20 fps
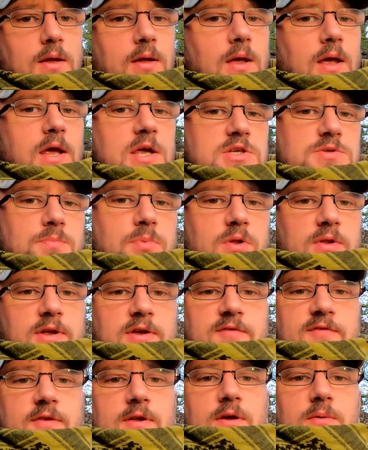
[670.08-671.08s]
It is
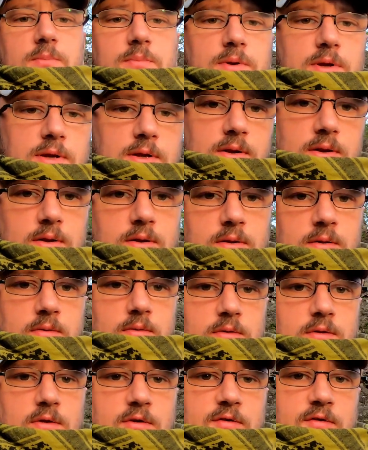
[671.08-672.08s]
believed to have been
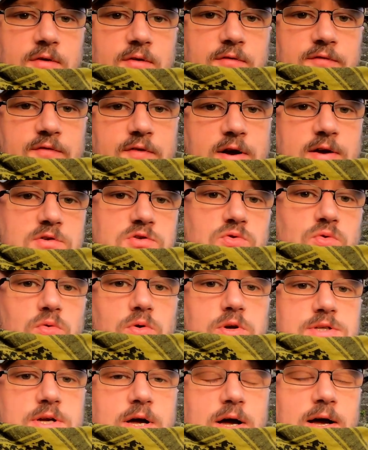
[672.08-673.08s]
5
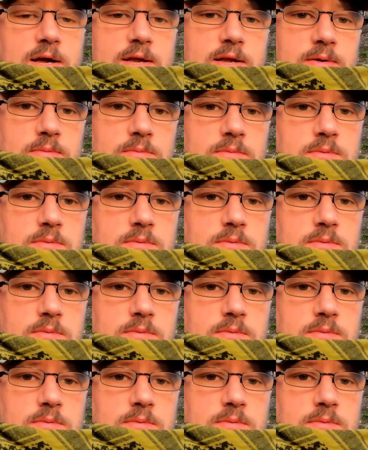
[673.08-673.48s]
stories high,